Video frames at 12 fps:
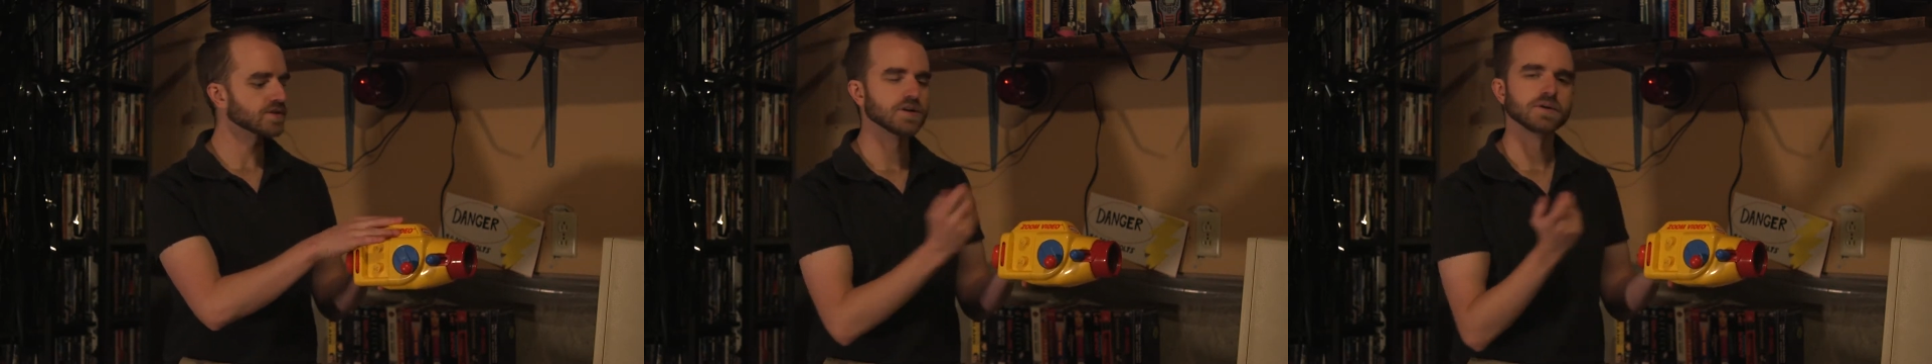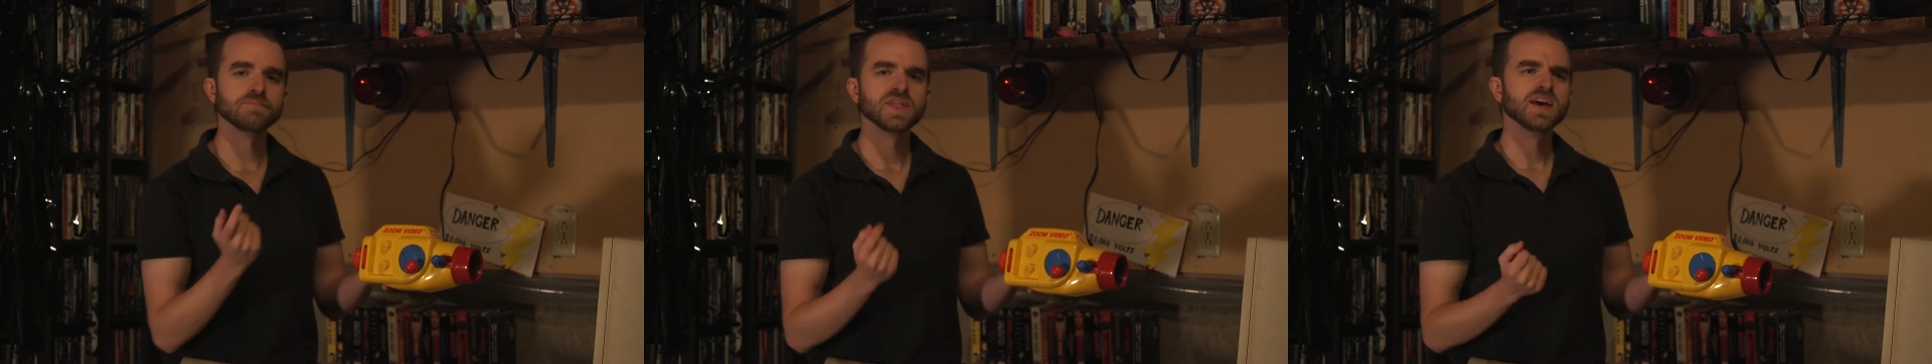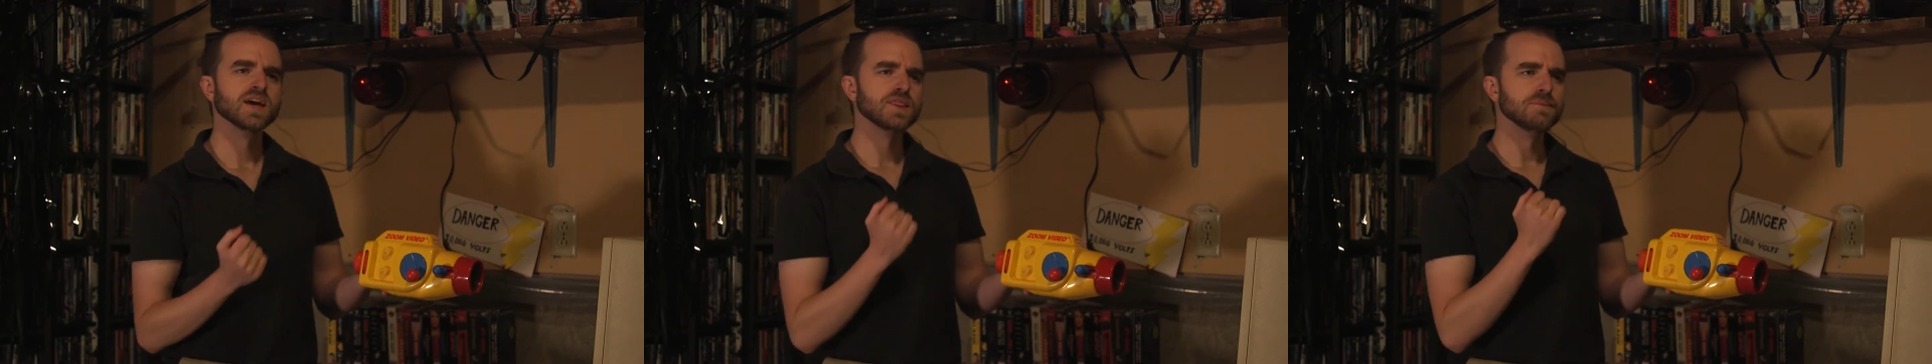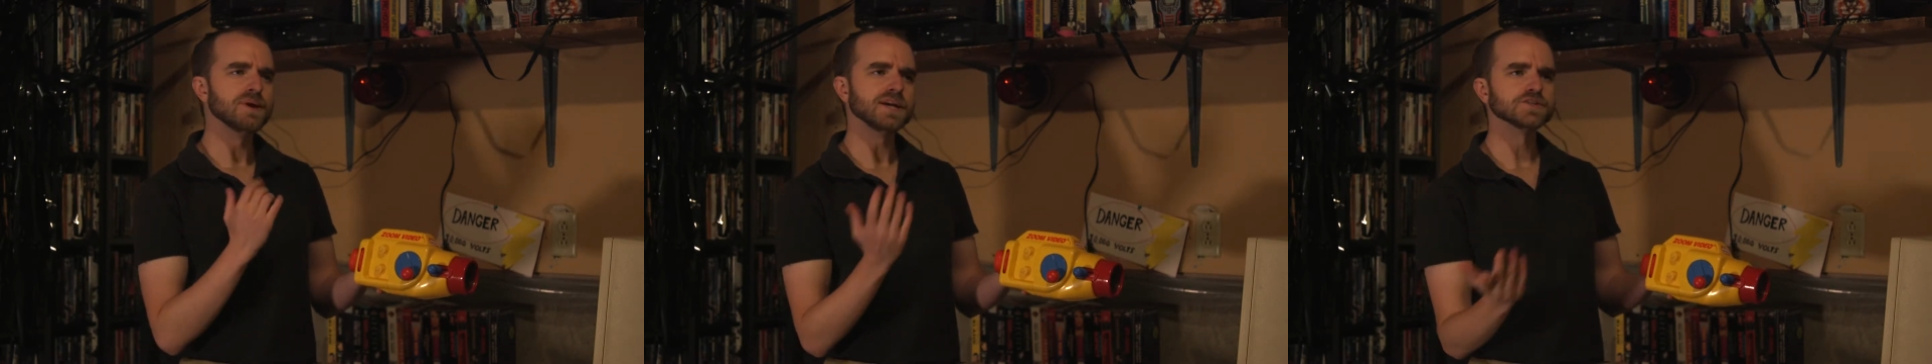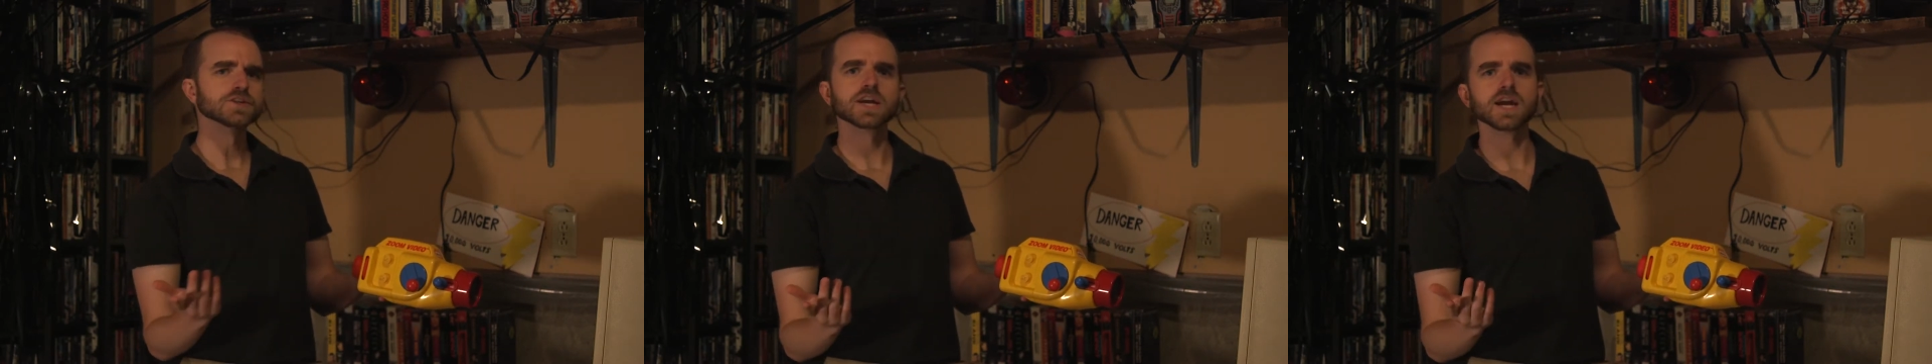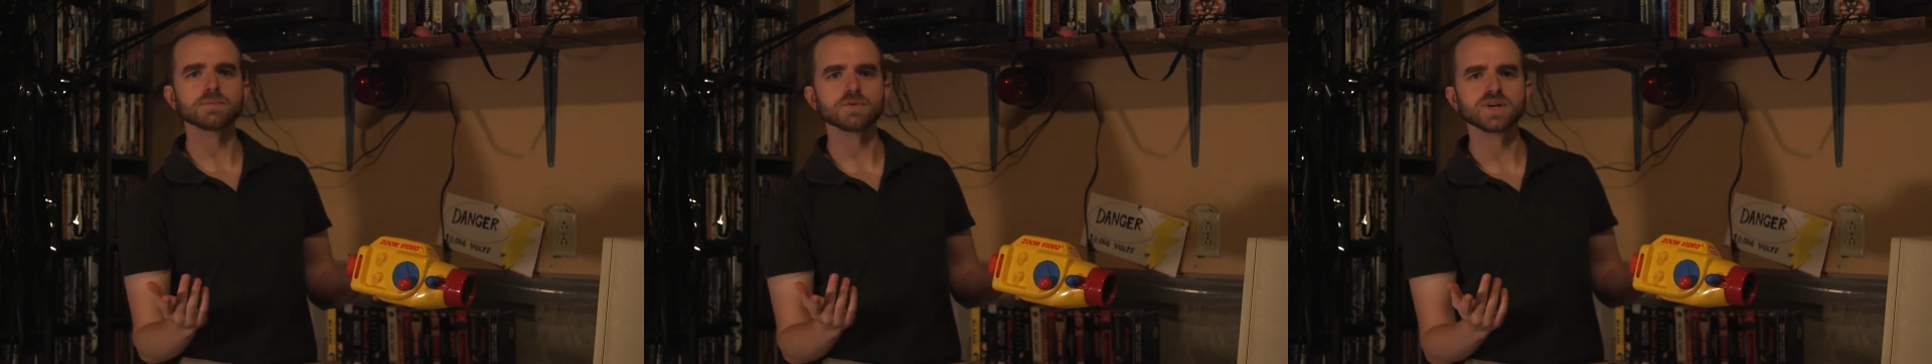The major
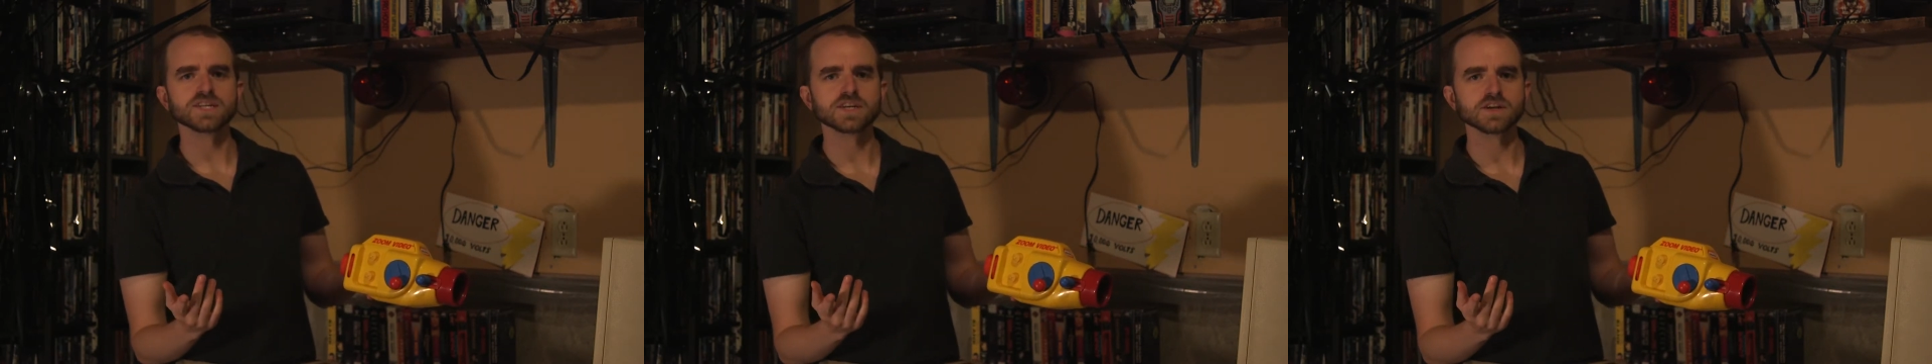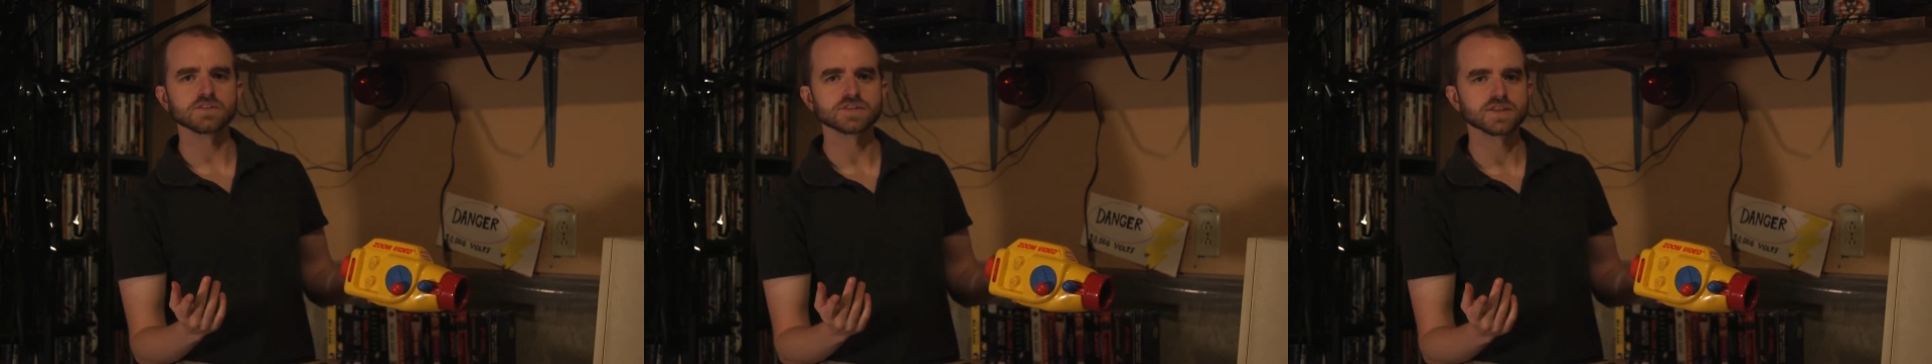camera retailers